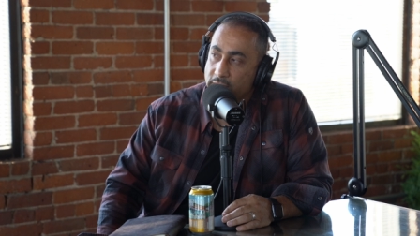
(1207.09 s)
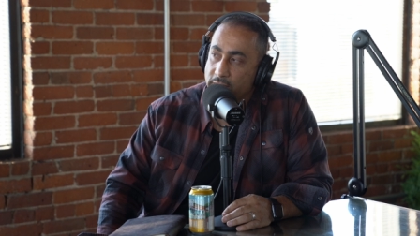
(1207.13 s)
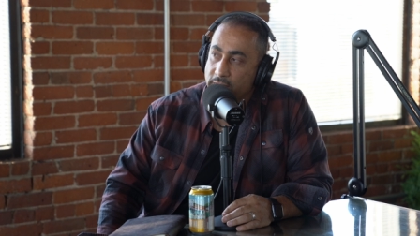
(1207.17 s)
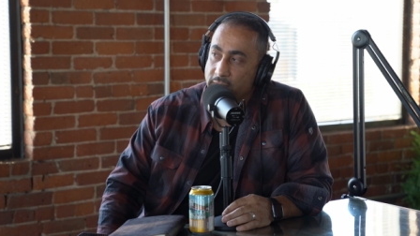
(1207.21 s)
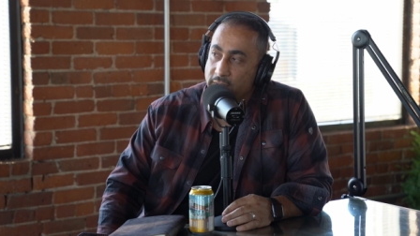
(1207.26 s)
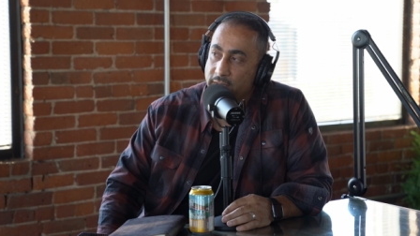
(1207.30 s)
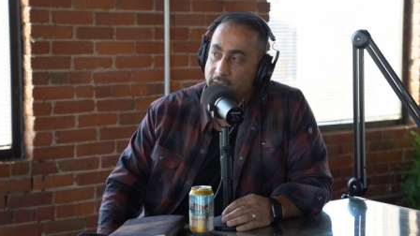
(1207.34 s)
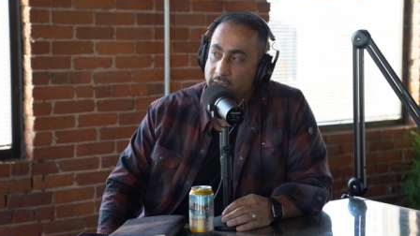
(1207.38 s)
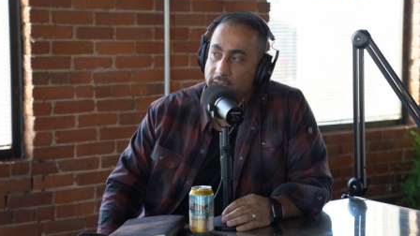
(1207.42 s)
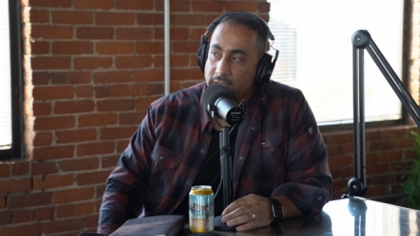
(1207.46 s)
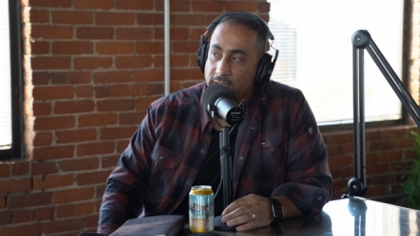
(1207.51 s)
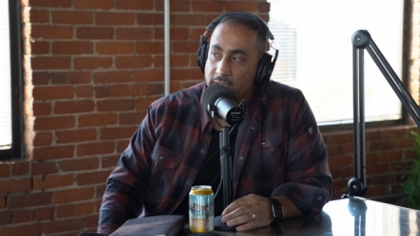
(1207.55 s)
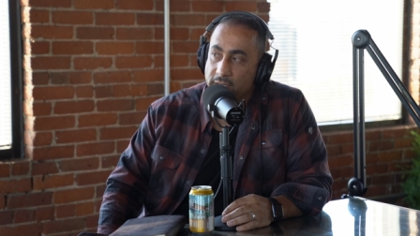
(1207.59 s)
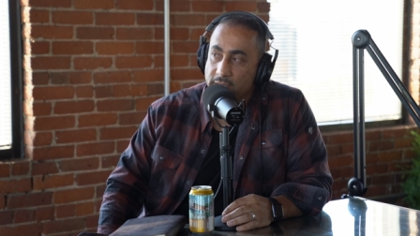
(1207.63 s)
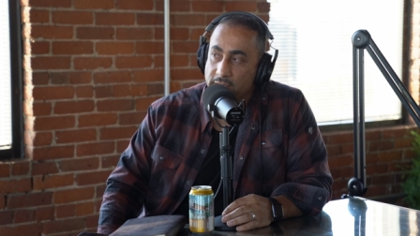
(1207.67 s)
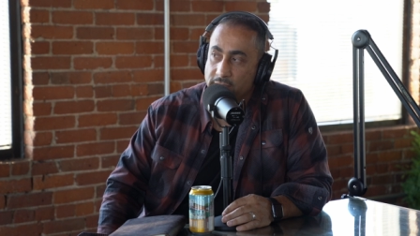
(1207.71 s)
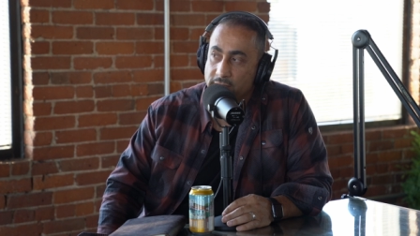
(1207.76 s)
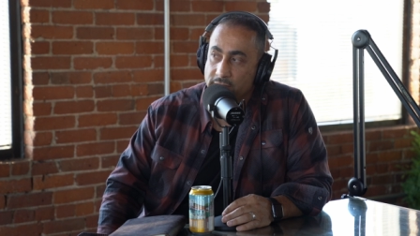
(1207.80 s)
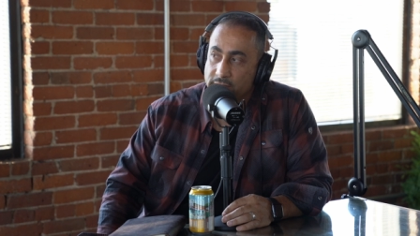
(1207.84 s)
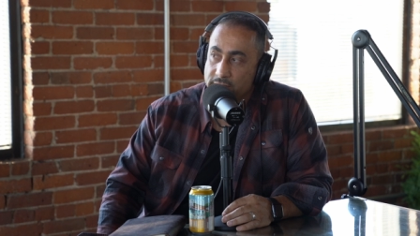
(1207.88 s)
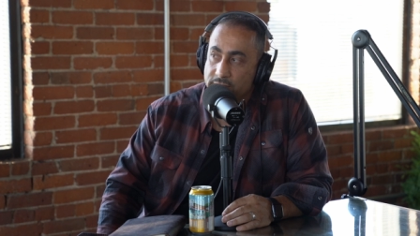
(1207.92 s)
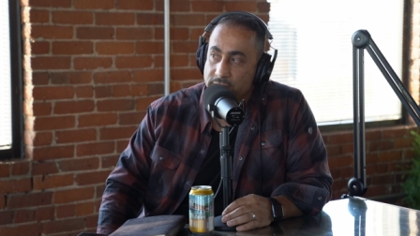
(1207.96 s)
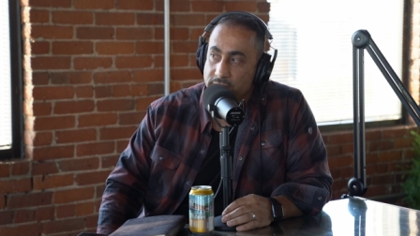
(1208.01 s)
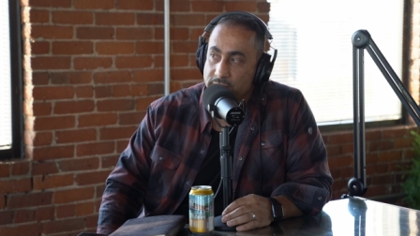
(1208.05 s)
than it
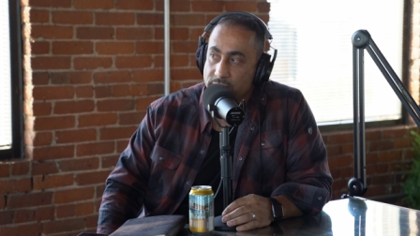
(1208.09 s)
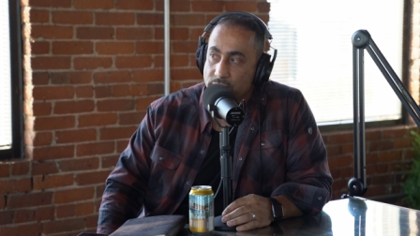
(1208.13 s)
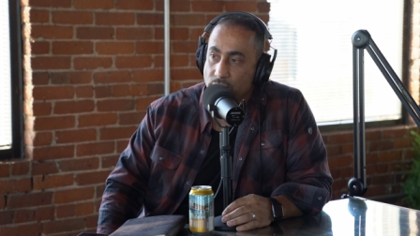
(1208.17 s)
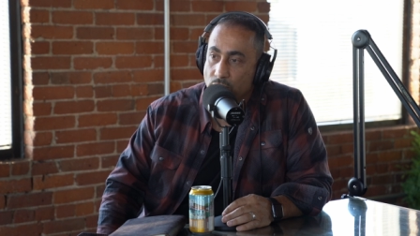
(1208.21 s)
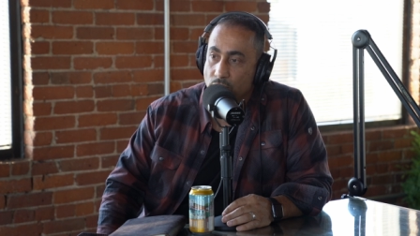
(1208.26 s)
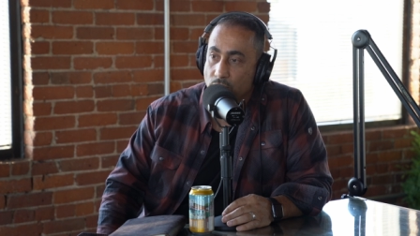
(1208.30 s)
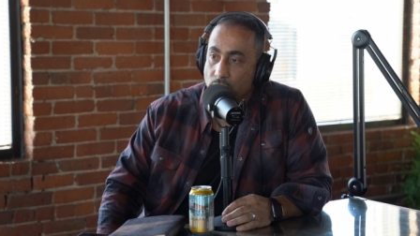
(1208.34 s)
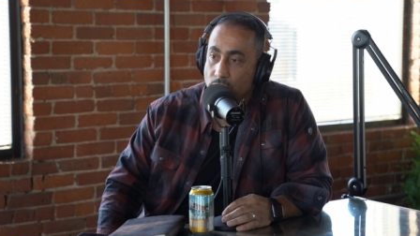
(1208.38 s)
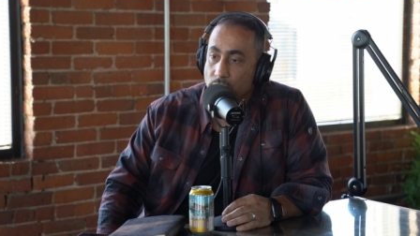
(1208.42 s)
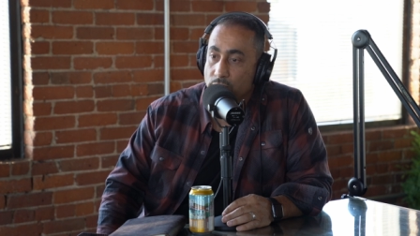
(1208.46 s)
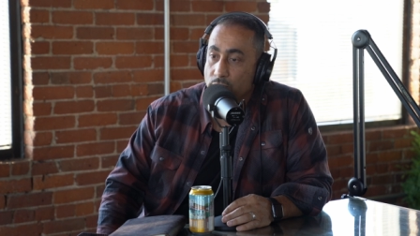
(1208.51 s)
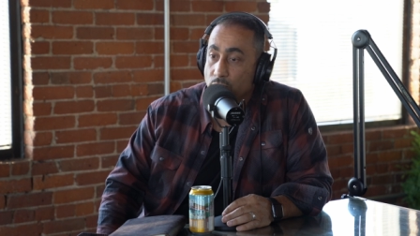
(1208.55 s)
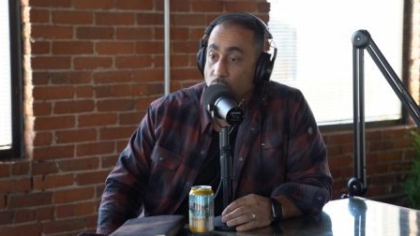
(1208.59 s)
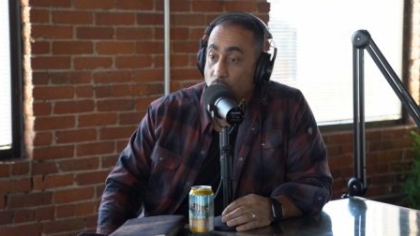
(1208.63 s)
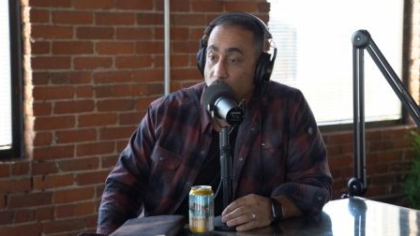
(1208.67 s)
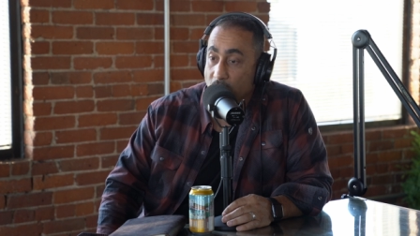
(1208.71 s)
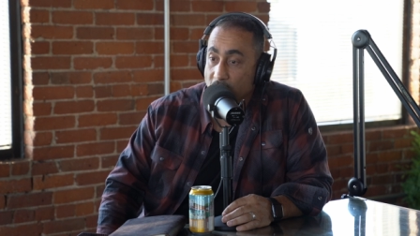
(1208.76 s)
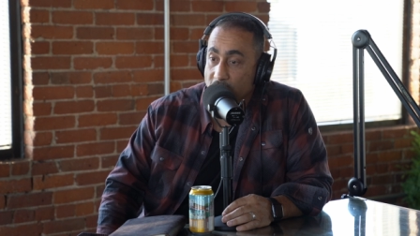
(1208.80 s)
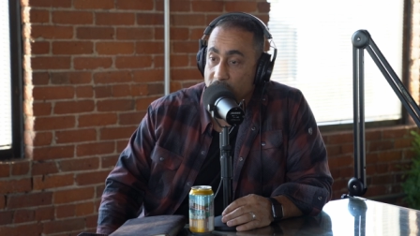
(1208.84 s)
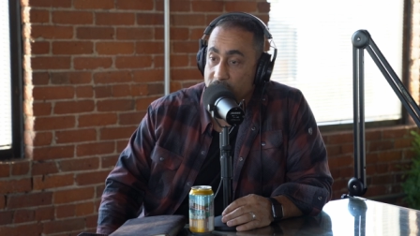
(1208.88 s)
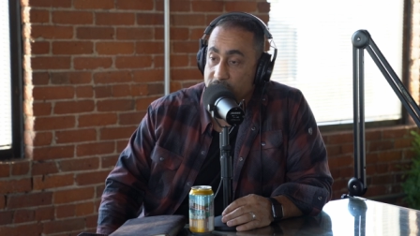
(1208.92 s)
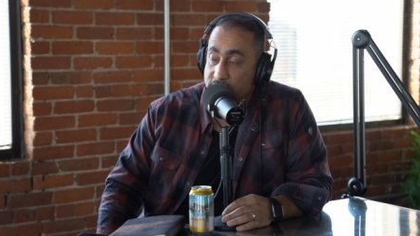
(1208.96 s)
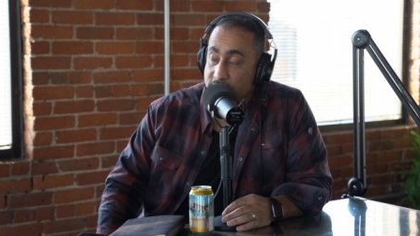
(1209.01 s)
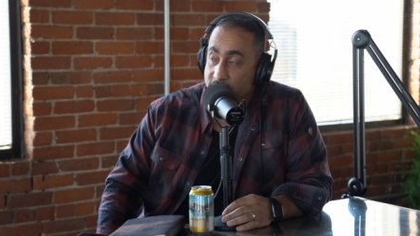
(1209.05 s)
is or
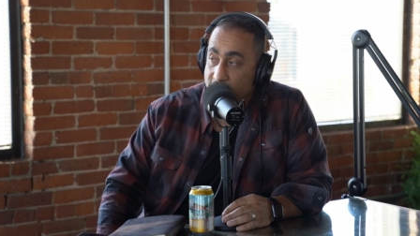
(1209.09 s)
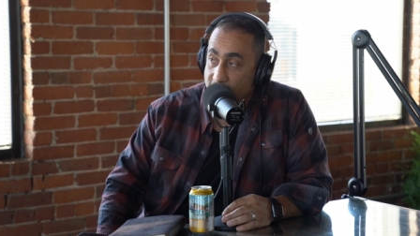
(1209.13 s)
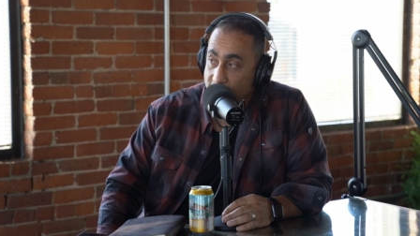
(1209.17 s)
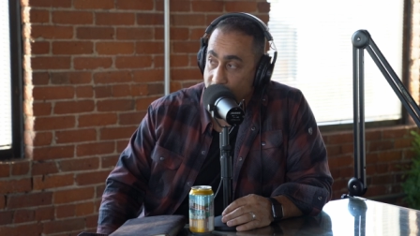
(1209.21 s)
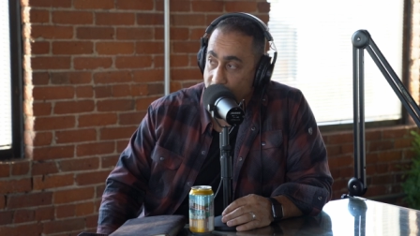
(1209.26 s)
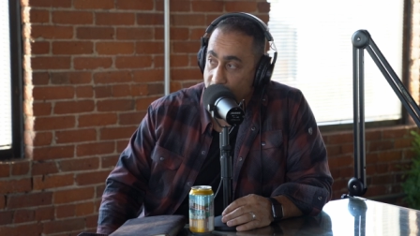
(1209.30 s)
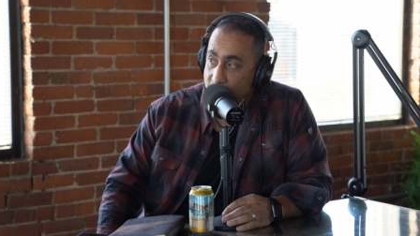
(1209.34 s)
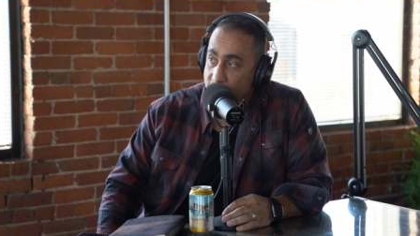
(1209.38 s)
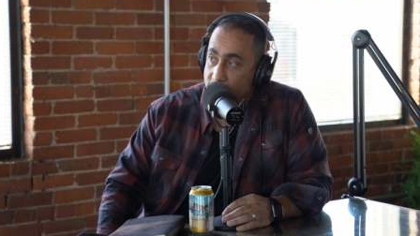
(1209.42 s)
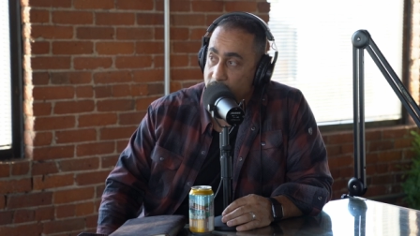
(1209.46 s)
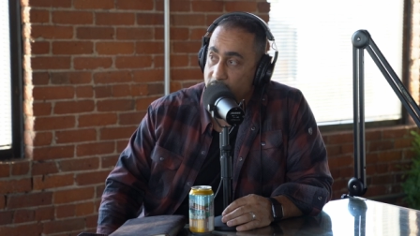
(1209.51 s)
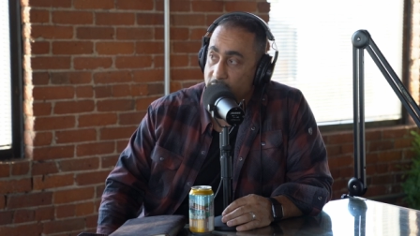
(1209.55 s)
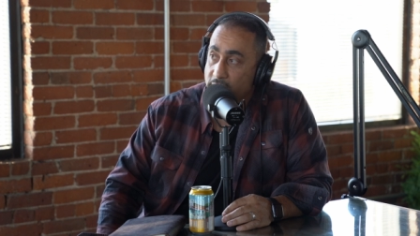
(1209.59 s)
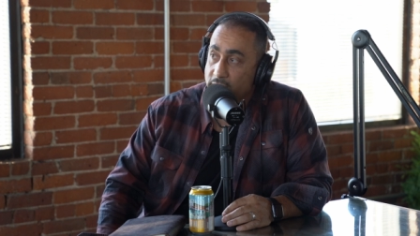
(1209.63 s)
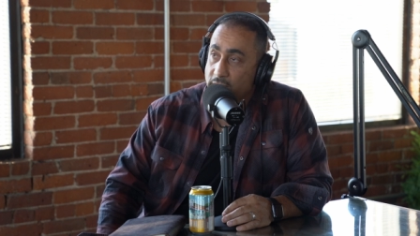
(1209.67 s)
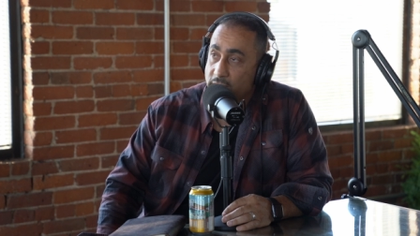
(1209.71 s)
was here.